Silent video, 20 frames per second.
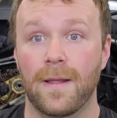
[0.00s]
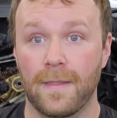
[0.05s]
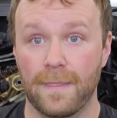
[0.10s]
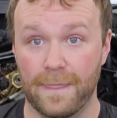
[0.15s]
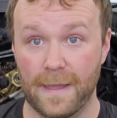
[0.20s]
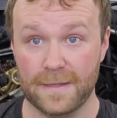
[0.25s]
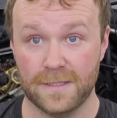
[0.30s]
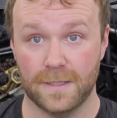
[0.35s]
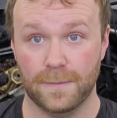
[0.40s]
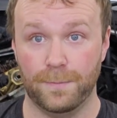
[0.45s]

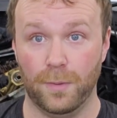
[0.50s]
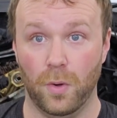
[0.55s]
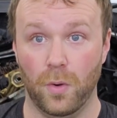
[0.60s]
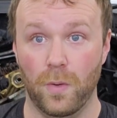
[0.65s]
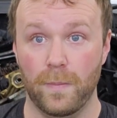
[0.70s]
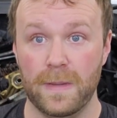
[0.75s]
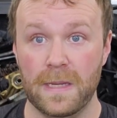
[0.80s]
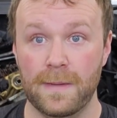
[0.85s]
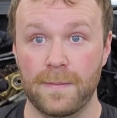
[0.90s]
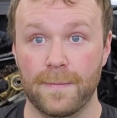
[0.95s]
That's the
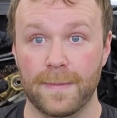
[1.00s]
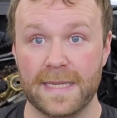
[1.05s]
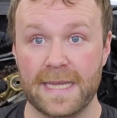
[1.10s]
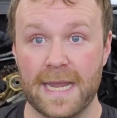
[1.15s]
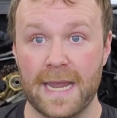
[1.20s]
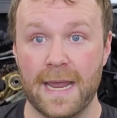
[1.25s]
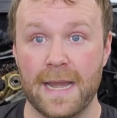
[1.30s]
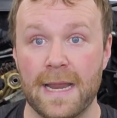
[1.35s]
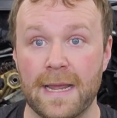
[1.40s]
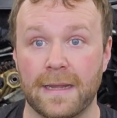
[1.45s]
pro of being a
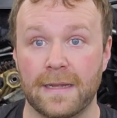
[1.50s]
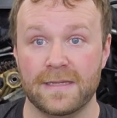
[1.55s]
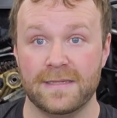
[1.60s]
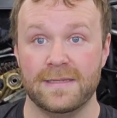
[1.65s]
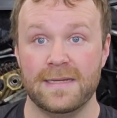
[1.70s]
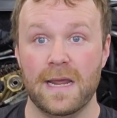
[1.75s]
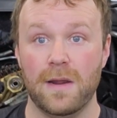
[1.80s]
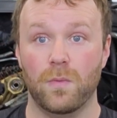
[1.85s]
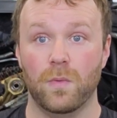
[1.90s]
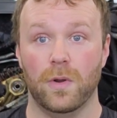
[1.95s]
mechanic,
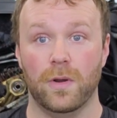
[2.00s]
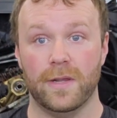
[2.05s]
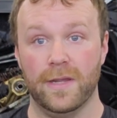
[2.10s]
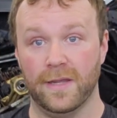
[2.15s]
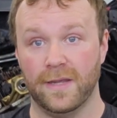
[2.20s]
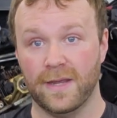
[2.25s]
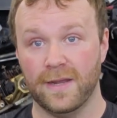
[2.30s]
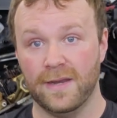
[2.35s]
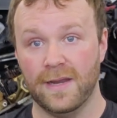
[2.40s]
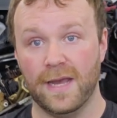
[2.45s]
is
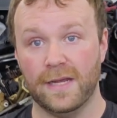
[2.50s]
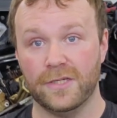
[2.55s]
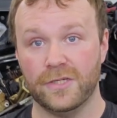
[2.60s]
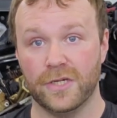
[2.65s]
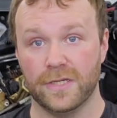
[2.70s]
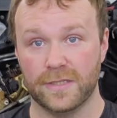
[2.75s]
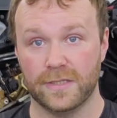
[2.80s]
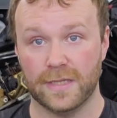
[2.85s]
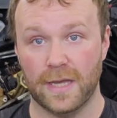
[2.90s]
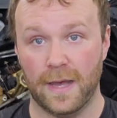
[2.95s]
networking,
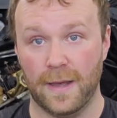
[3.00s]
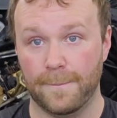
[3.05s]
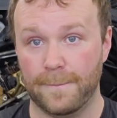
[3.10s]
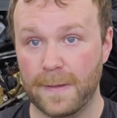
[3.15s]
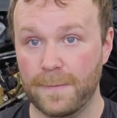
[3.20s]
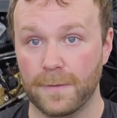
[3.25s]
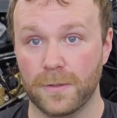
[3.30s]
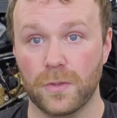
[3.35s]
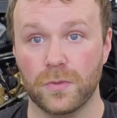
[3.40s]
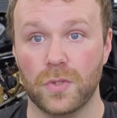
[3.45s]
connections.
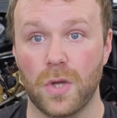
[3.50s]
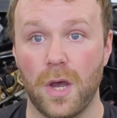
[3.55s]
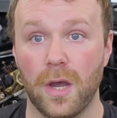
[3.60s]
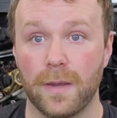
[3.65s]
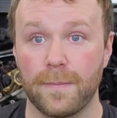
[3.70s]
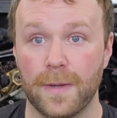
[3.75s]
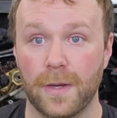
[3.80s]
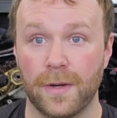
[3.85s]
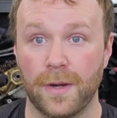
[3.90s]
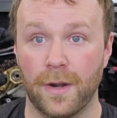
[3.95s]
People don't
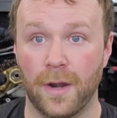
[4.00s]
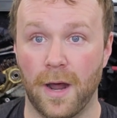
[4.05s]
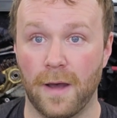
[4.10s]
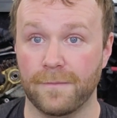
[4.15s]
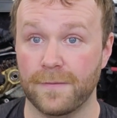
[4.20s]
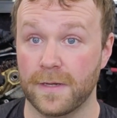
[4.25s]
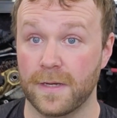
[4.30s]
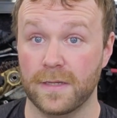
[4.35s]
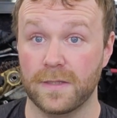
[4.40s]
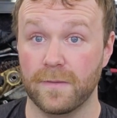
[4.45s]
talk about it
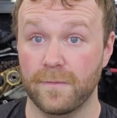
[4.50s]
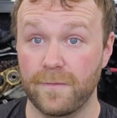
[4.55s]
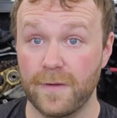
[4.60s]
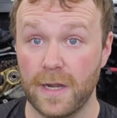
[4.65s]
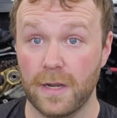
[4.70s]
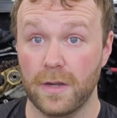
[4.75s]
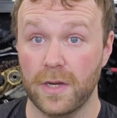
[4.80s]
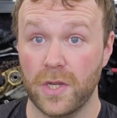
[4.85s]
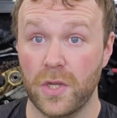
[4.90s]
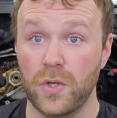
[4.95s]
often. It's a
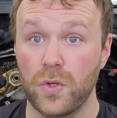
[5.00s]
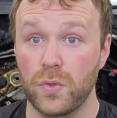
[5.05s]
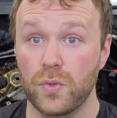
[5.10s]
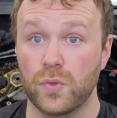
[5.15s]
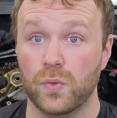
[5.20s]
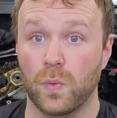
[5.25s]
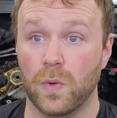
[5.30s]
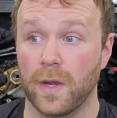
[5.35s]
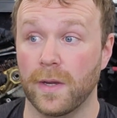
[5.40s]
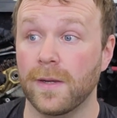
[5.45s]
very
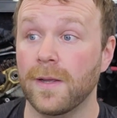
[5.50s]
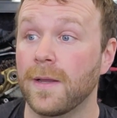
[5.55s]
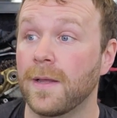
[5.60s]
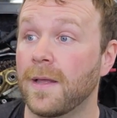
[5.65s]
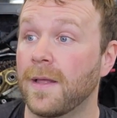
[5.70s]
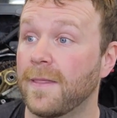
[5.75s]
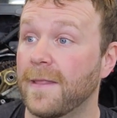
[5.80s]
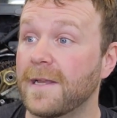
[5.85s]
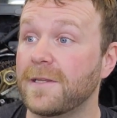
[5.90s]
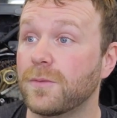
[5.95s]
huge one.
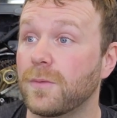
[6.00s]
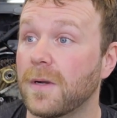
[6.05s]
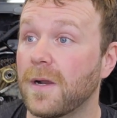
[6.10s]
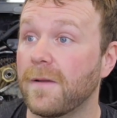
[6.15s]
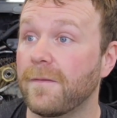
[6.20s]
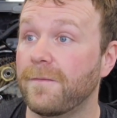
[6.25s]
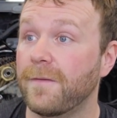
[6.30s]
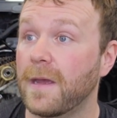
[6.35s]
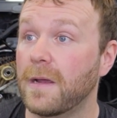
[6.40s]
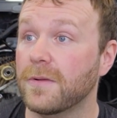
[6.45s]
That's where
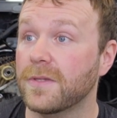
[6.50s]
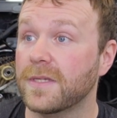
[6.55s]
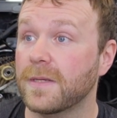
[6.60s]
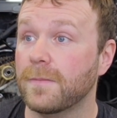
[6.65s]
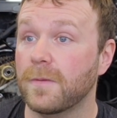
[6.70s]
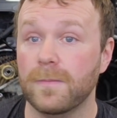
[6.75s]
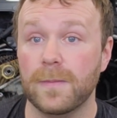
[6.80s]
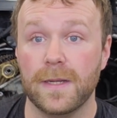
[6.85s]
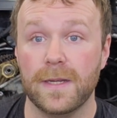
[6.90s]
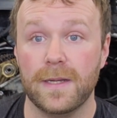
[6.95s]
I found
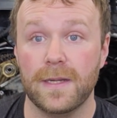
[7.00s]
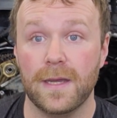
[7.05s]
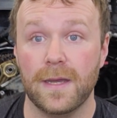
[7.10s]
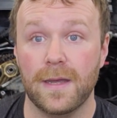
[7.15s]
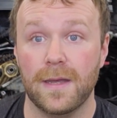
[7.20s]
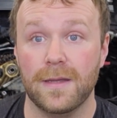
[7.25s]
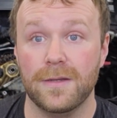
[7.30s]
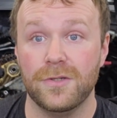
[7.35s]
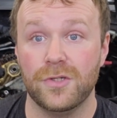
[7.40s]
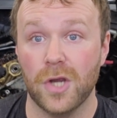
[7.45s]
some of
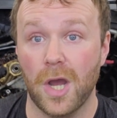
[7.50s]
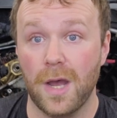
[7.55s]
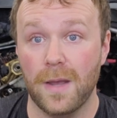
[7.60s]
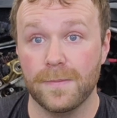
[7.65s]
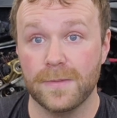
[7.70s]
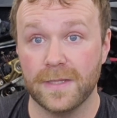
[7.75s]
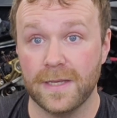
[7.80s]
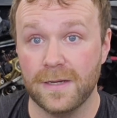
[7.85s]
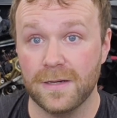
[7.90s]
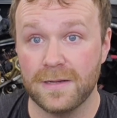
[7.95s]
my
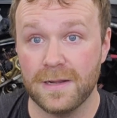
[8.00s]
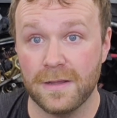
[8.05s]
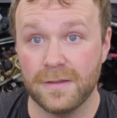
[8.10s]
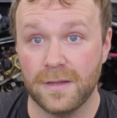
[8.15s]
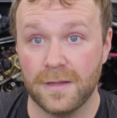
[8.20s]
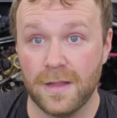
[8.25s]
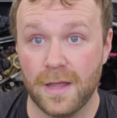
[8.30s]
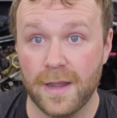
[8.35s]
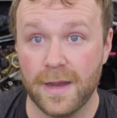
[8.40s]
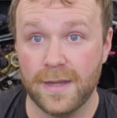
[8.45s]
jobs later
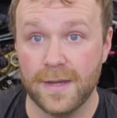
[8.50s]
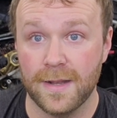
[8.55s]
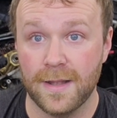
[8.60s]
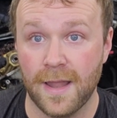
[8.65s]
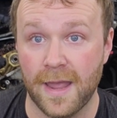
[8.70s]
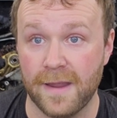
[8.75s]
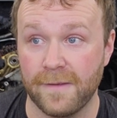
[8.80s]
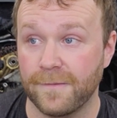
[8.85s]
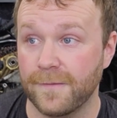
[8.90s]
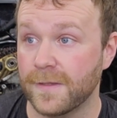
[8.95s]
down the line in
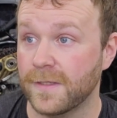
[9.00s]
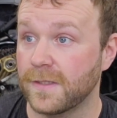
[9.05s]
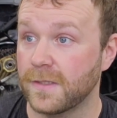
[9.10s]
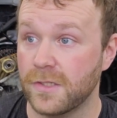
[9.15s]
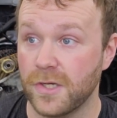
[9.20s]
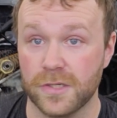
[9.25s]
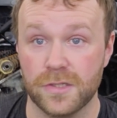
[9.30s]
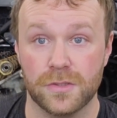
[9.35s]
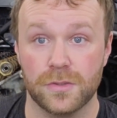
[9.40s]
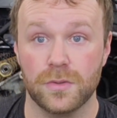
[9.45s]
life,
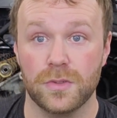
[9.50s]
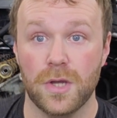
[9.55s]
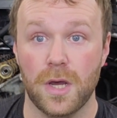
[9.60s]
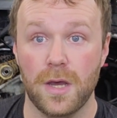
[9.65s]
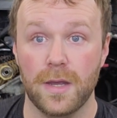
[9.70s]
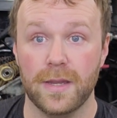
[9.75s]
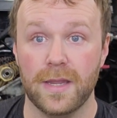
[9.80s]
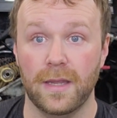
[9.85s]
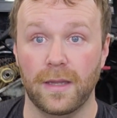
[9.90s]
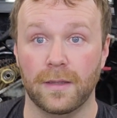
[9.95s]
is just through
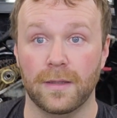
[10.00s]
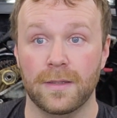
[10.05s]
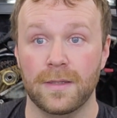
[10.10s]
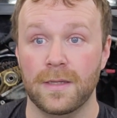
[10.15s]
talking.